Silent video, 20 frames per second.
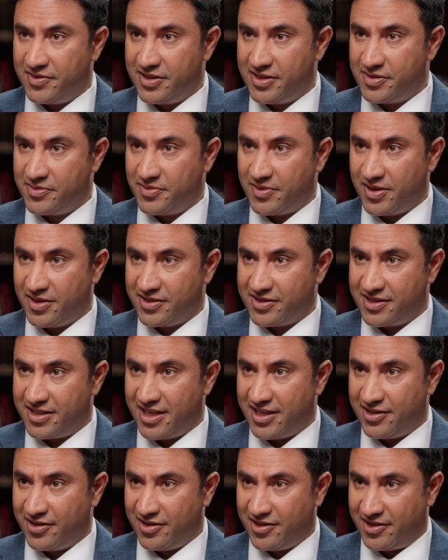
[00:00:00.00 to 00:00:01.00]
these wells
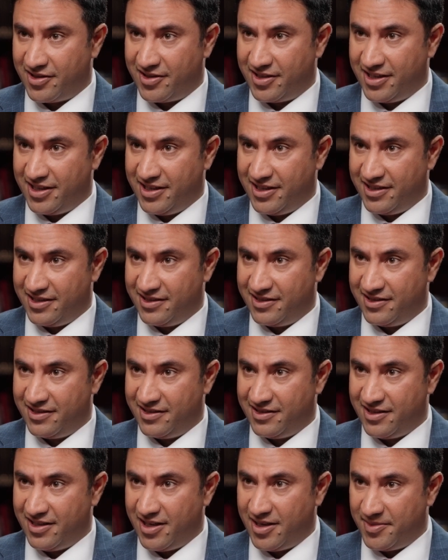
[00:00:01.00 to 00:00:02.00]
that are in
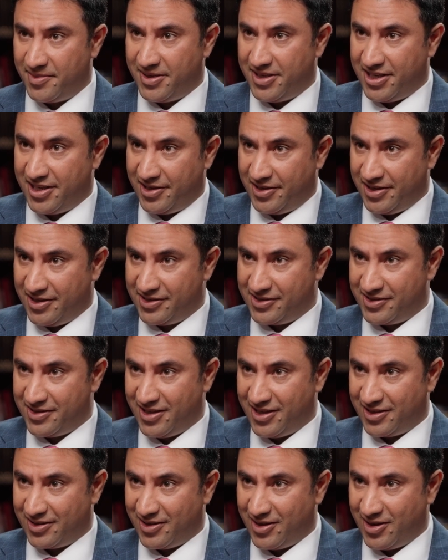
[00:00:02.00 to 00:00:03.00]
urban areas
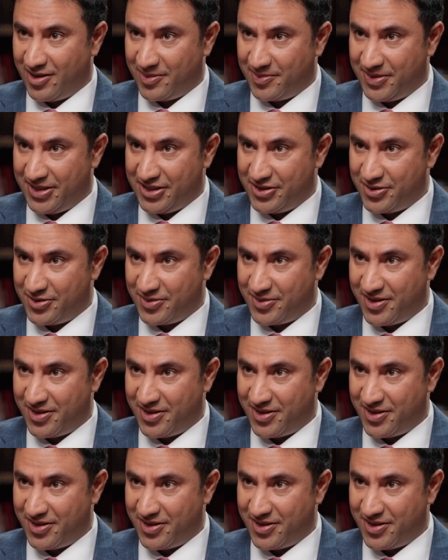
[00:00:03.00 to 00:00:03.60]
like Long Beach,